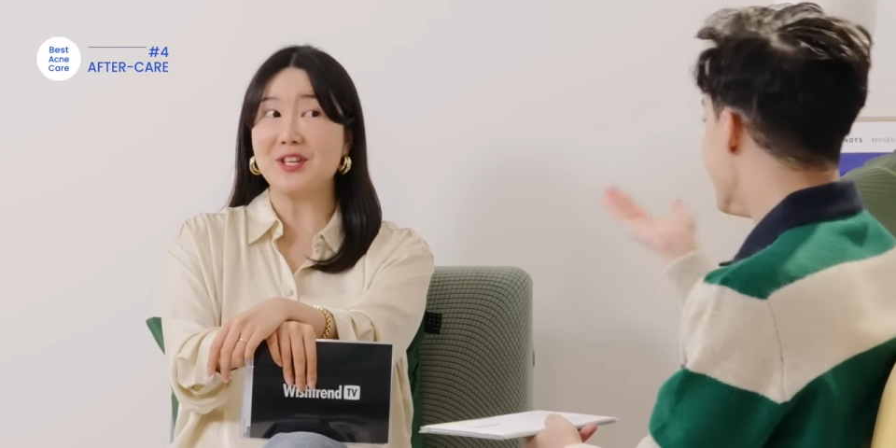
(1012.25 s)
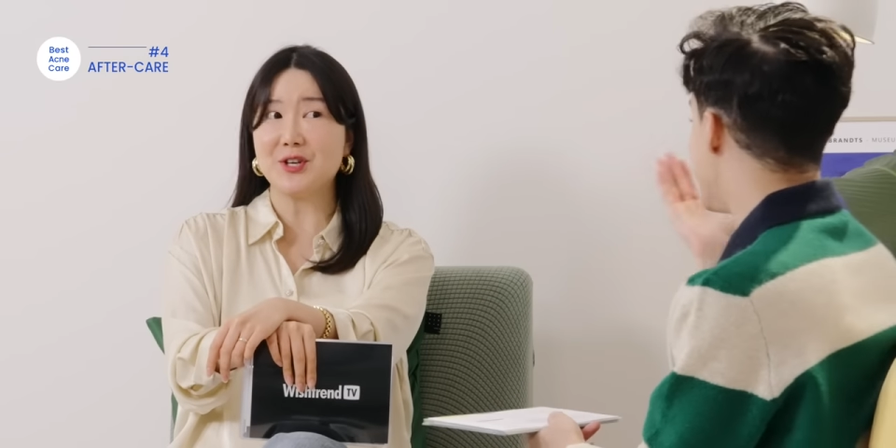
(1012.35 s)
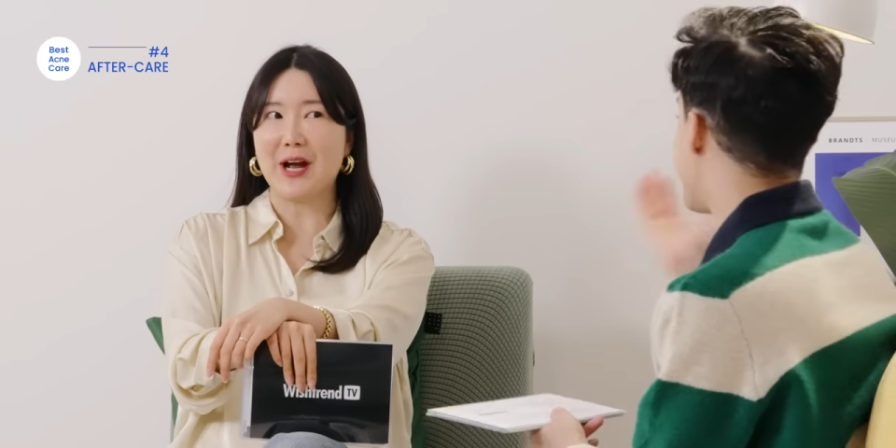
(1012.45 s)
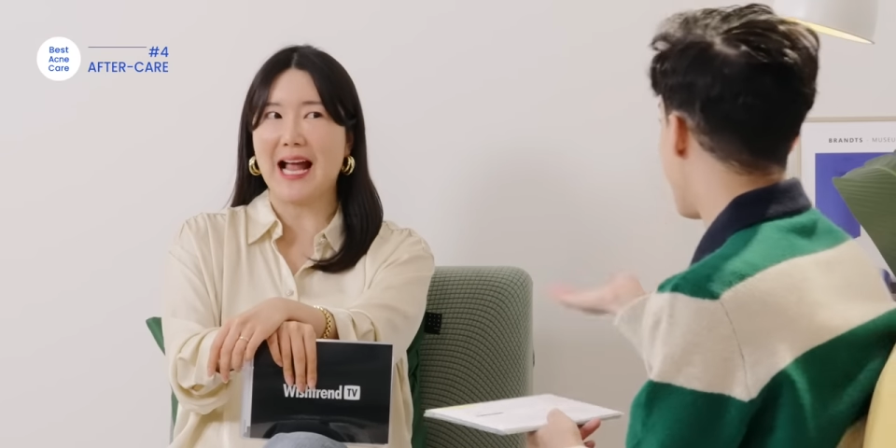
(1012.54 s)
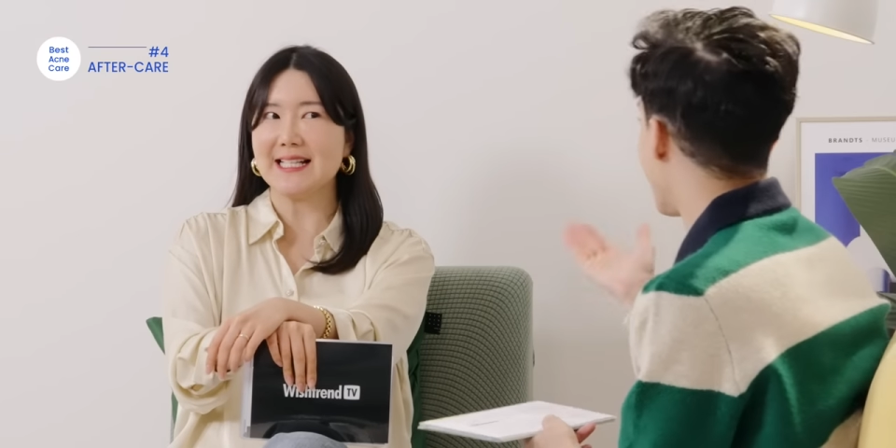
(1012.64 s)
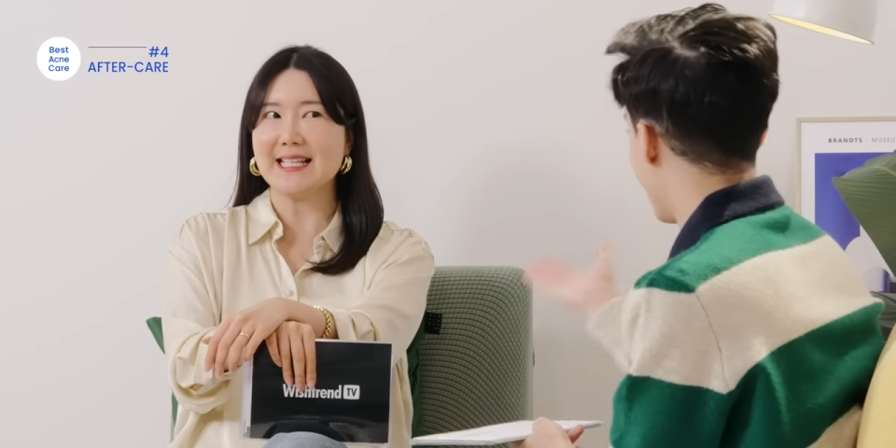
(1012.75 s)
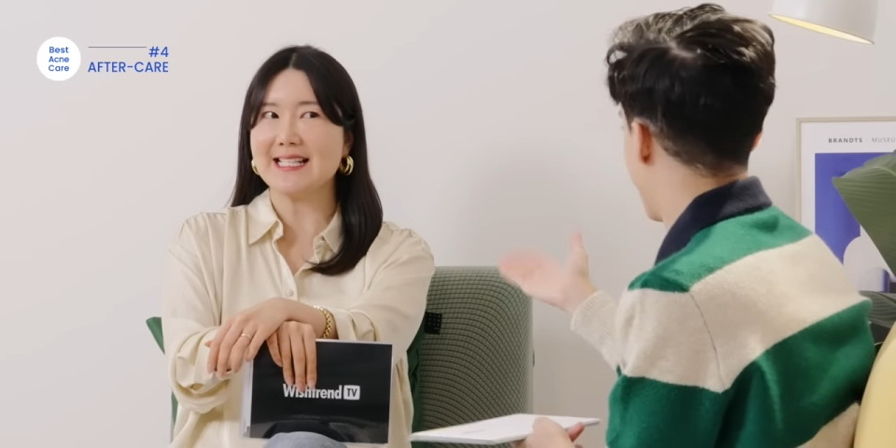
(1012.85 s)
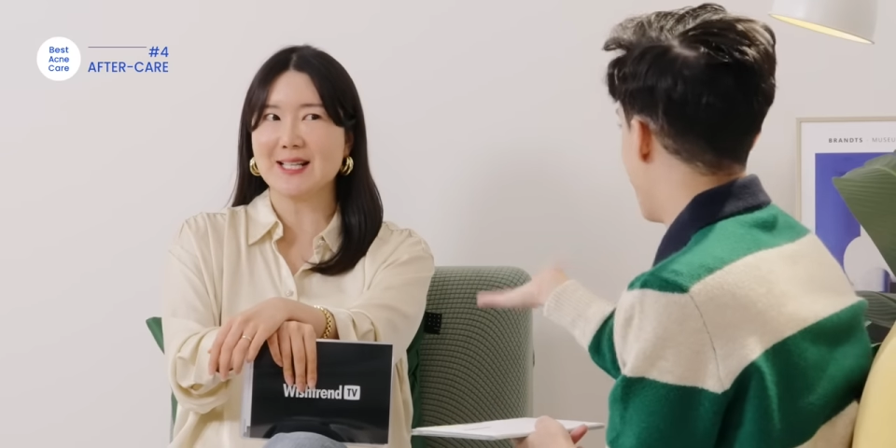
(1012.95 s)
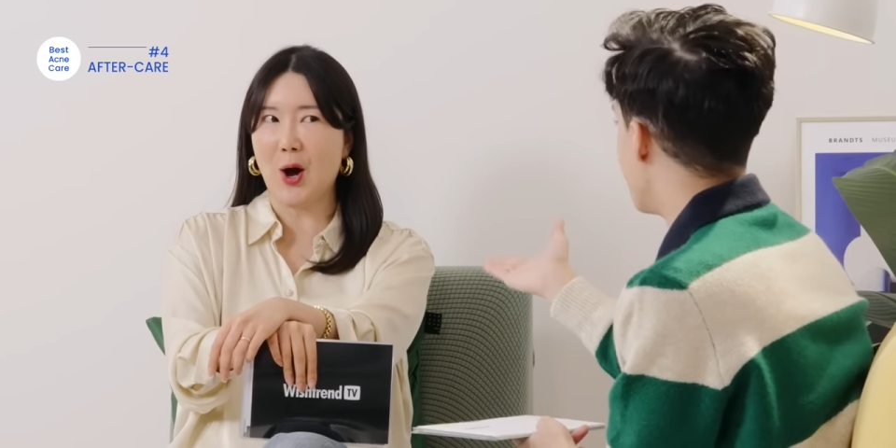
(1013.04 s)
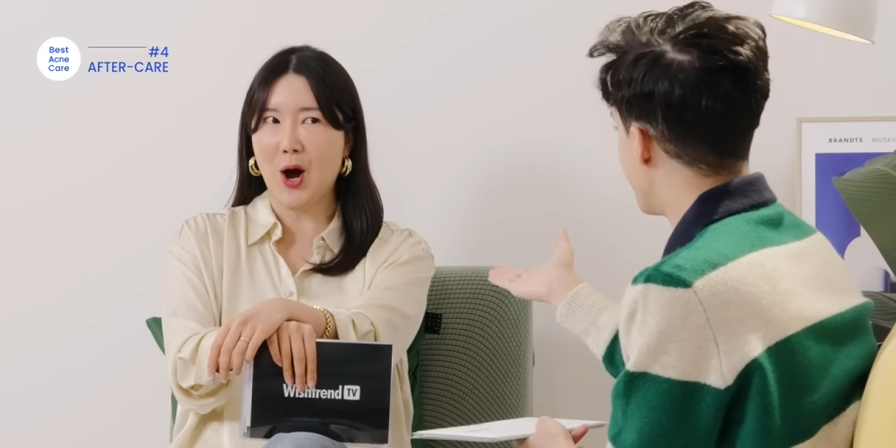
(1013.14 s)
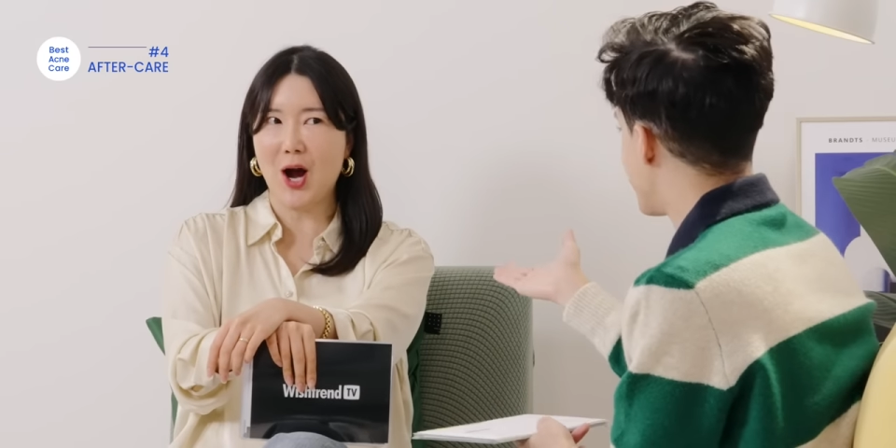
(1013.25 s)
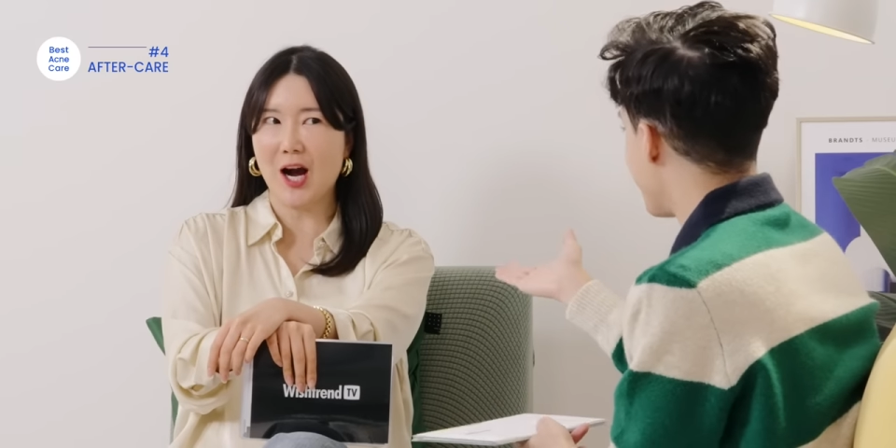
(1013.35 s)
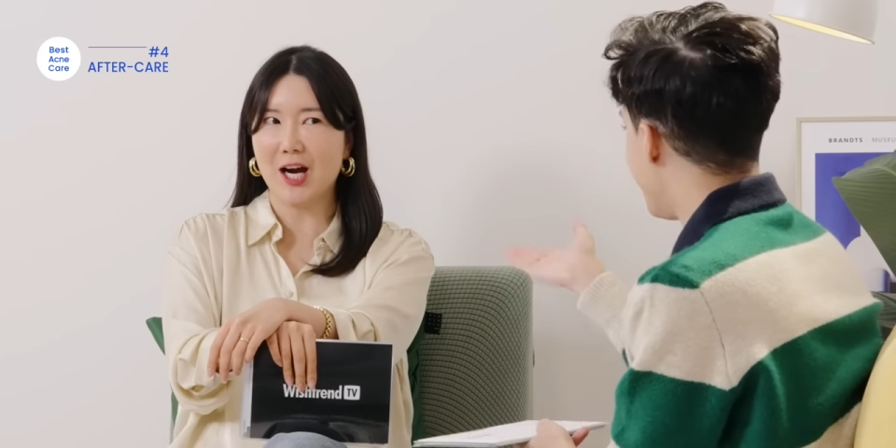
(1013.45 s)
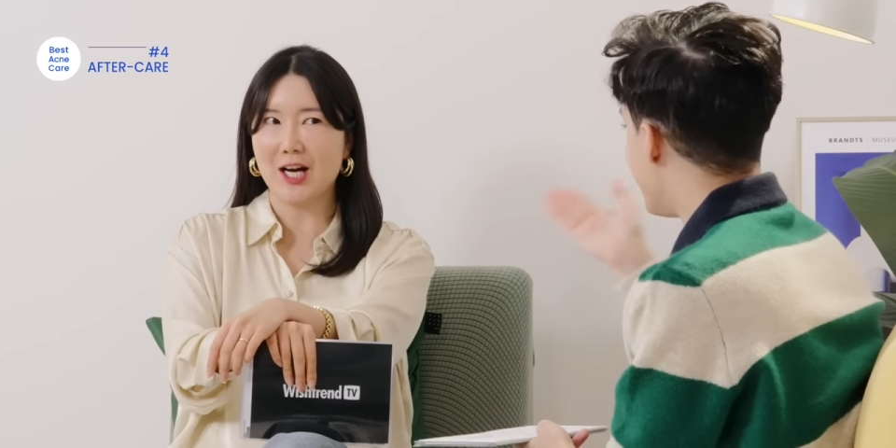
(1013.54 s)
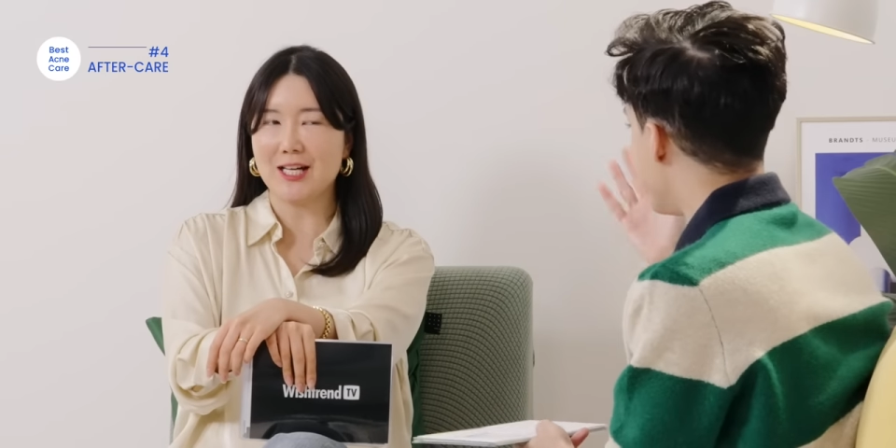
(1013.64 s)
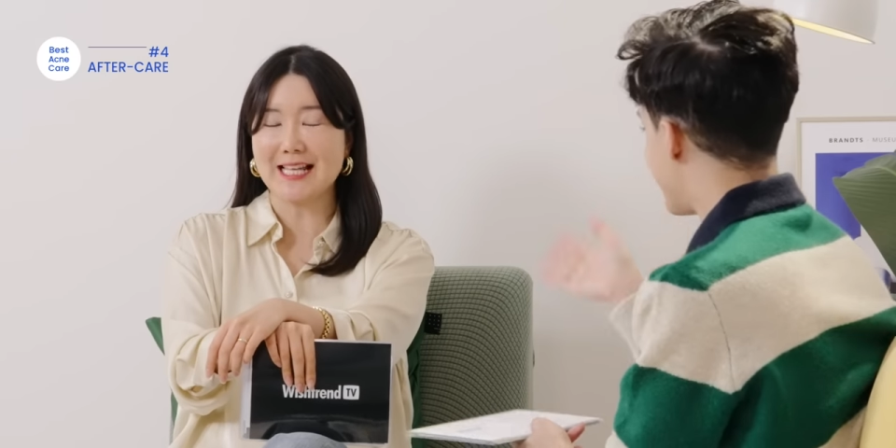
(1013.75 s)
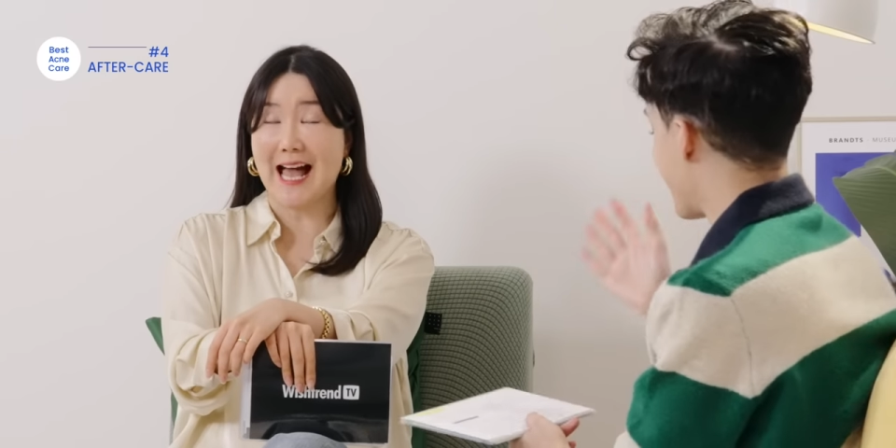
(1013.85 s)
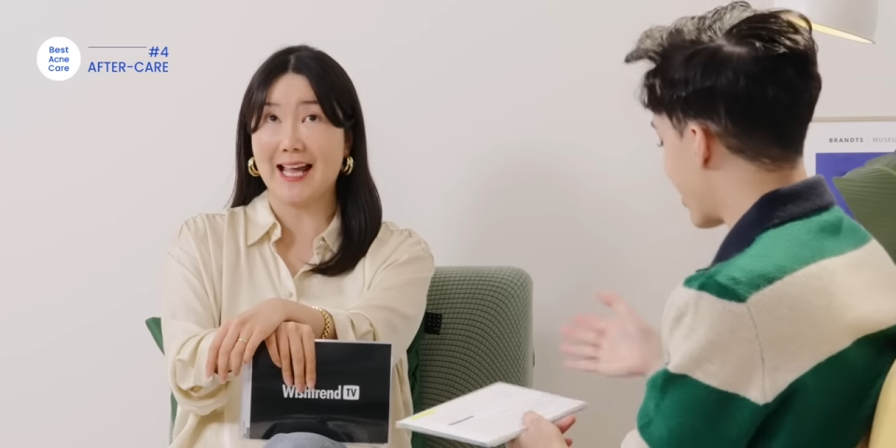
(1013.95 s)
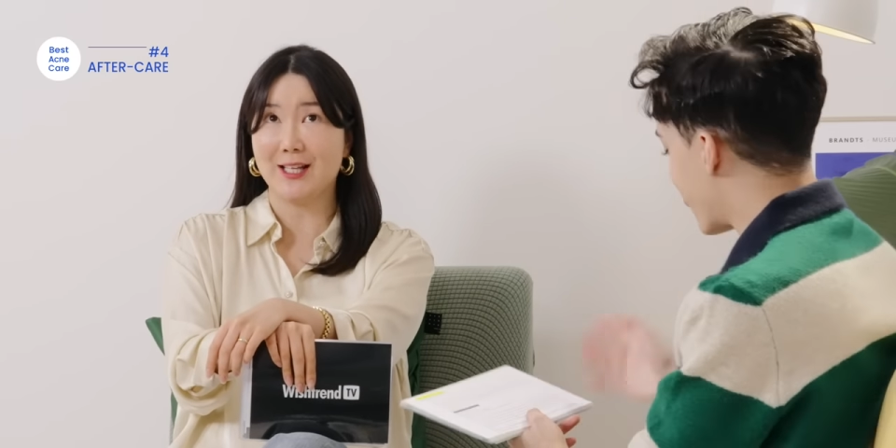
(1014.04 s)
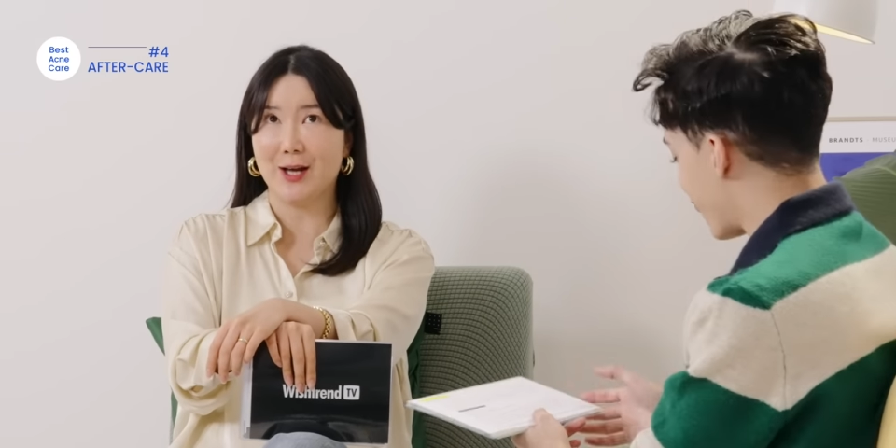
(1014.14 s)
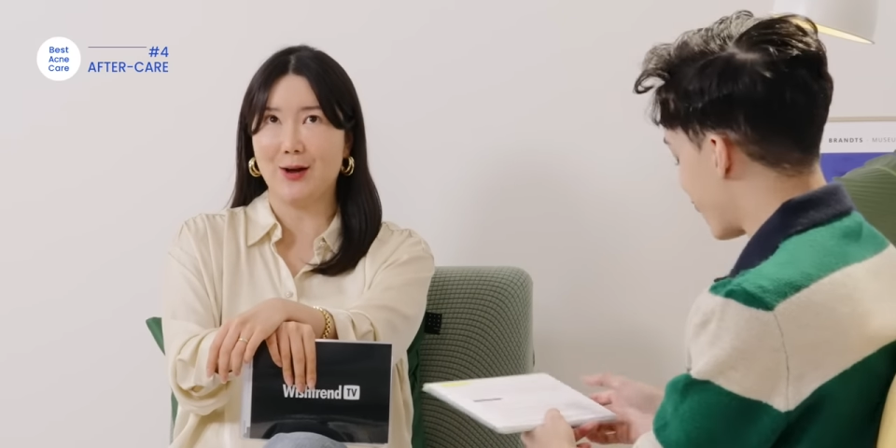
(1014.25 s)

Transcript: with your acne scars. It's like a